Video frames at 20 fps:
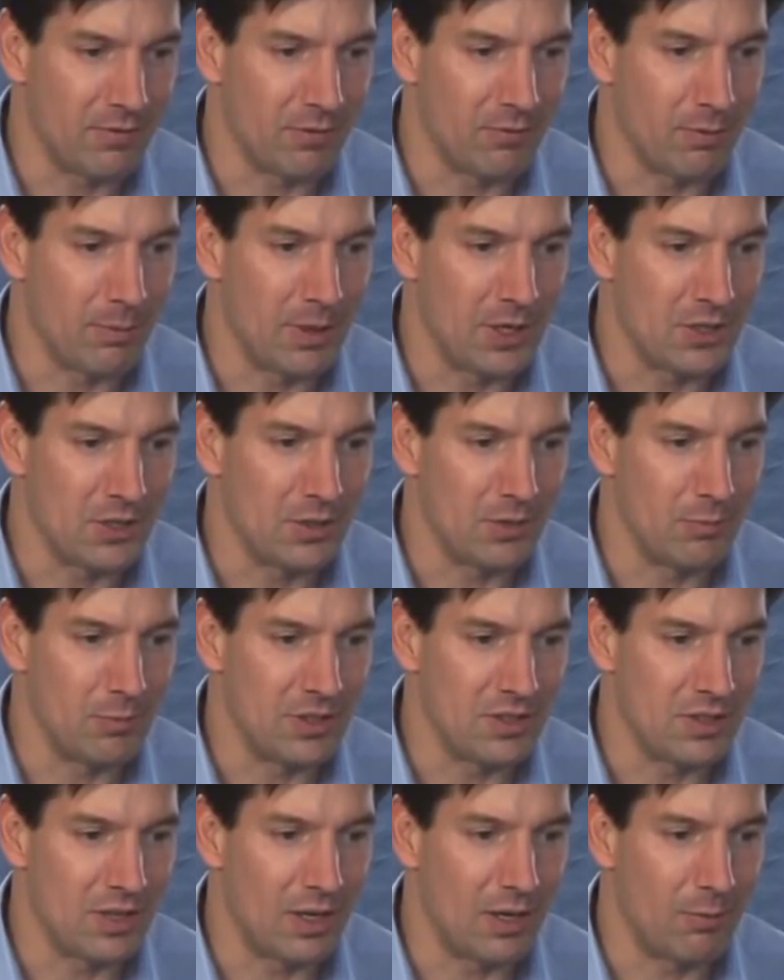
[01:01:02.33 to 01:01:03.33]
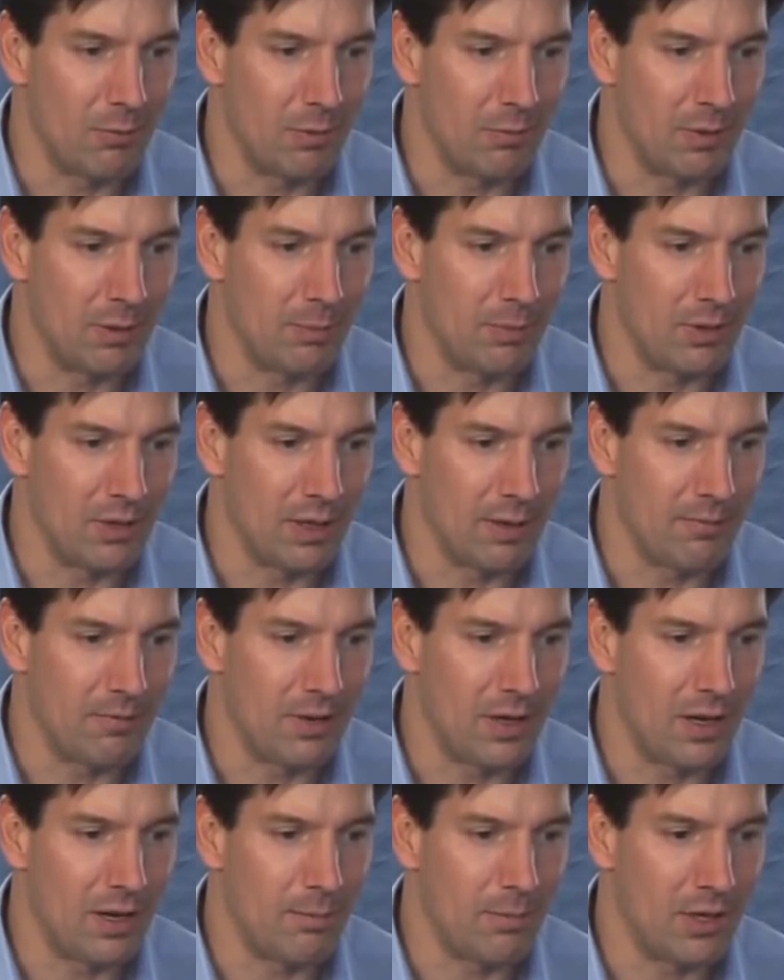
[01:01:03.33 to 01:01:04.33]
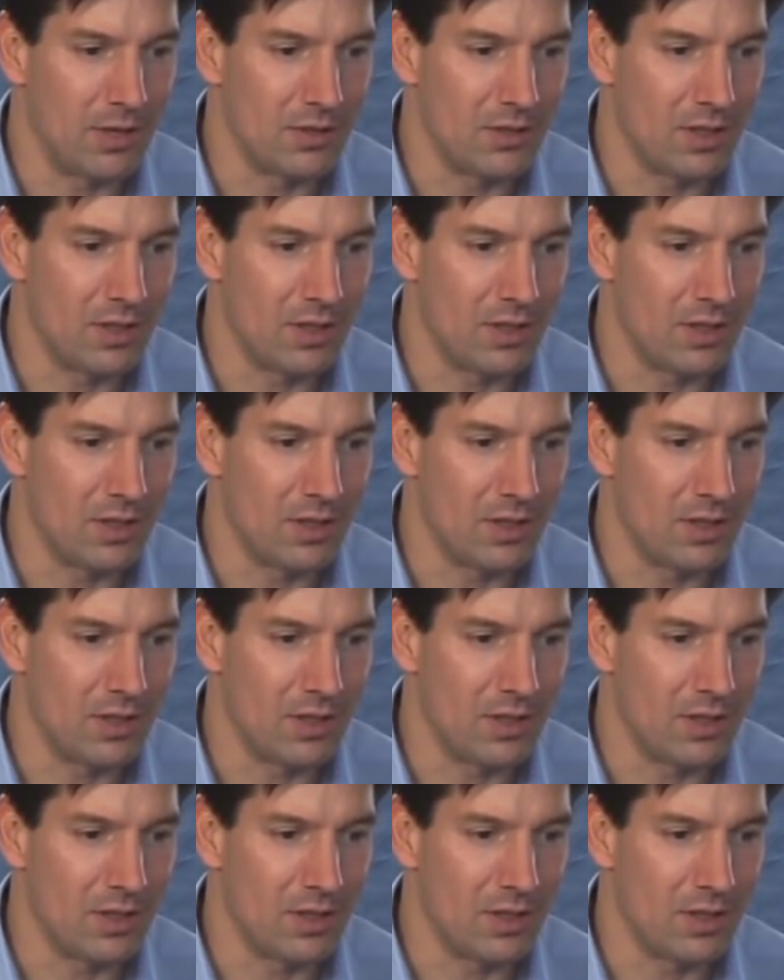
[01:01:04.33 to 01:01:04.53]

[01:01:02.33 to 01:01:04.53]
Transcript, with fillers: information we saw when we pulled up FileMon.